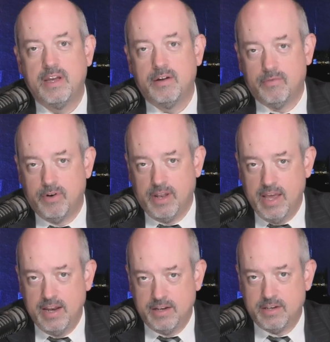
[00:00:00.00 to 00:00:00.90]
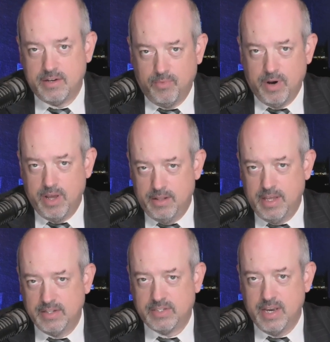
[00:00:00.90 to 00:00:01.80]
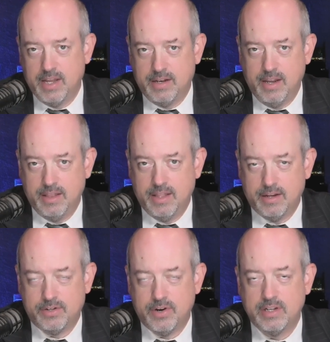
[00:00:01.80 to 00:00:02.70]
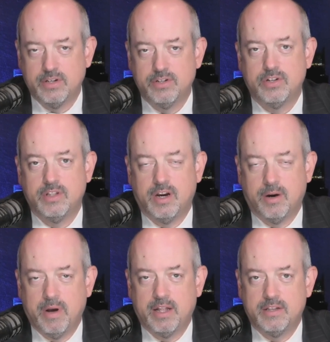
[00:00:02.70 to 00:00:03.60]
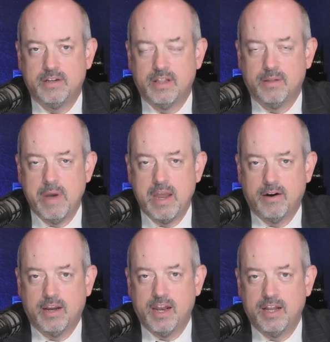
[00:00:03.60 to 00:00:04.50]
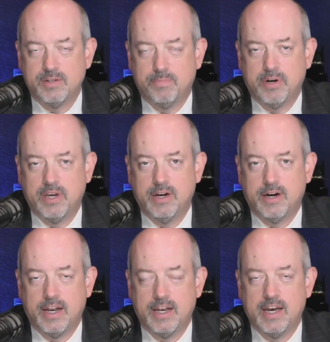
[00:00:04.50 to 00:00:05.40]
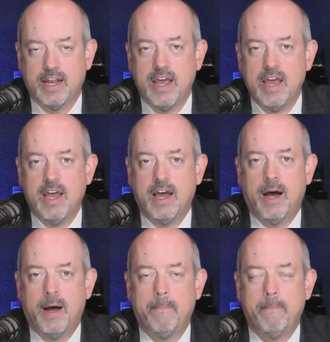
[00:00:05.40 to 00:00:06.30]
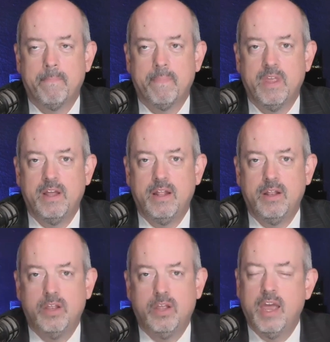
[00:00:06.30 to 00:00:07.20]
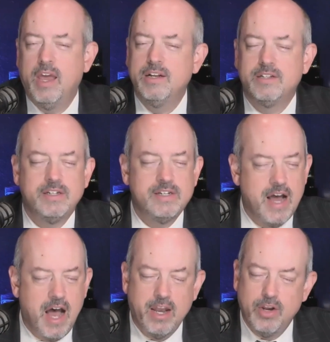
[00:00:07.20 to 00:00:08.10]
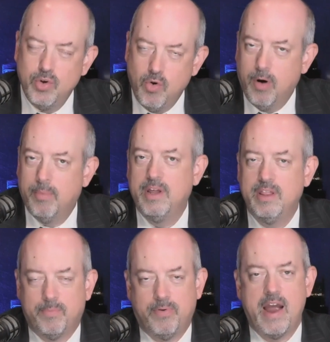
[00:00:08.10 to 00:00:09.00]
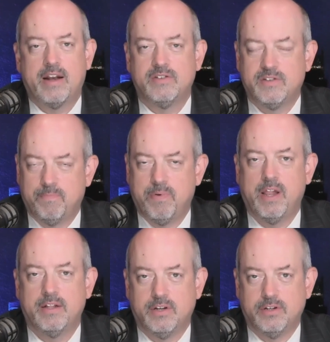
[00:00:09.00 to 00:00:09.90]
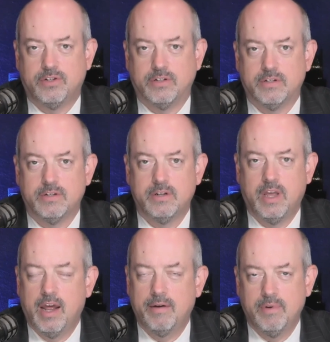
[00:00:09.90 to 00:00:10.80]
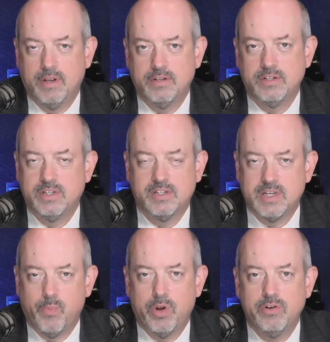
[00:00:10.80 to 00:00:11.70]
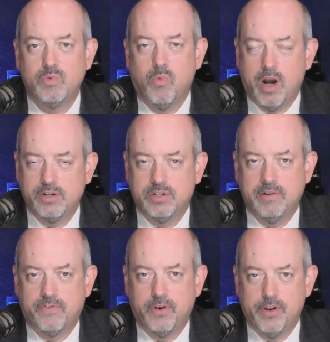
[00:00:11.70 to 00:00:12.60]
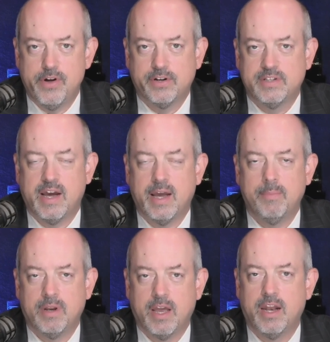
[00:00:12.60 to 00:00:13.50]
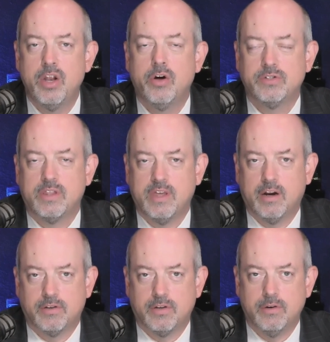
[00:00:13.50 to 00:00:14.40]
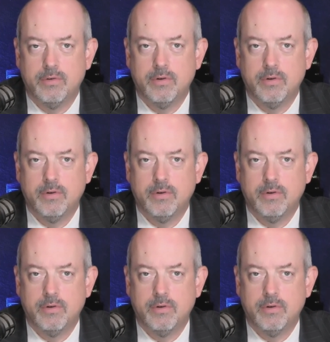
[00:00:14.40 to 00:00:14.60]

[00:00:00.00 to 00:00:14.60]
related to what they said in the transition there about uh, the mayor getting his boogie on at night. Um, it is not normally the practice of politicians. And I just as someone who's watched it for a long time and kind of knows a thing or two,